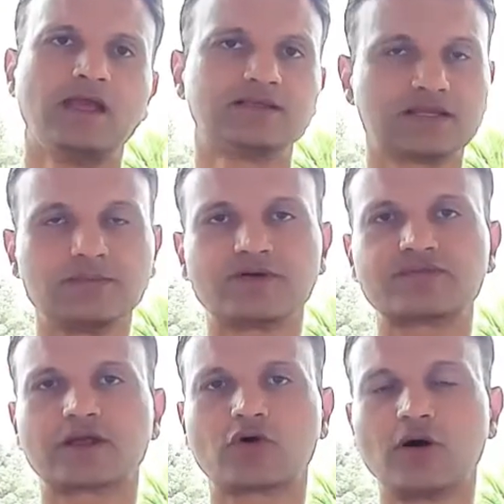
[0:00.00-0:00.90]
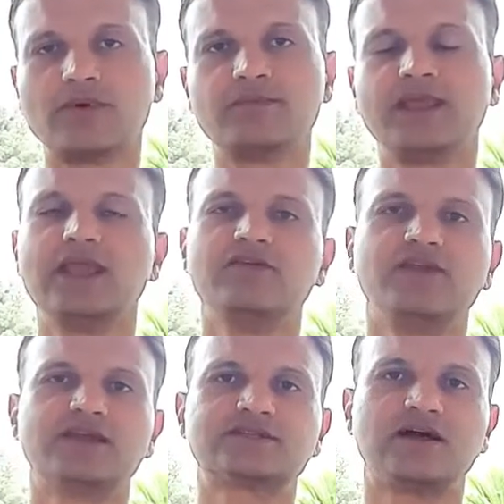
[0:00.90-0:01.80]
Some of the common
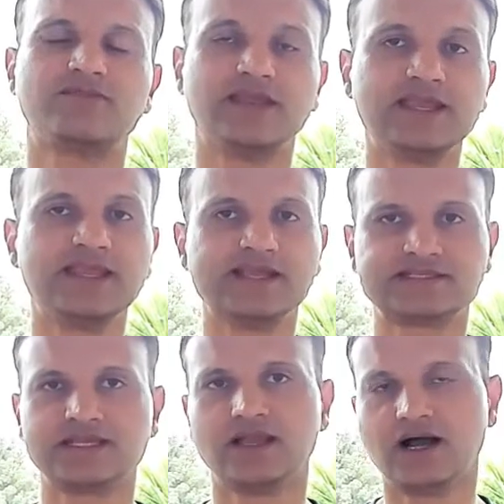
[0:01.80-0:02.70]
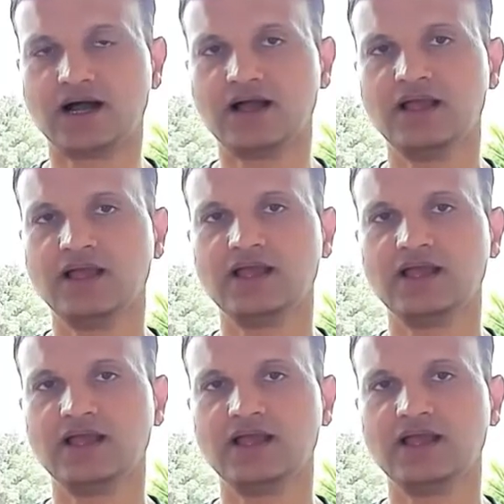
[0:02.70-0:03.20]
behaviors of ADHD are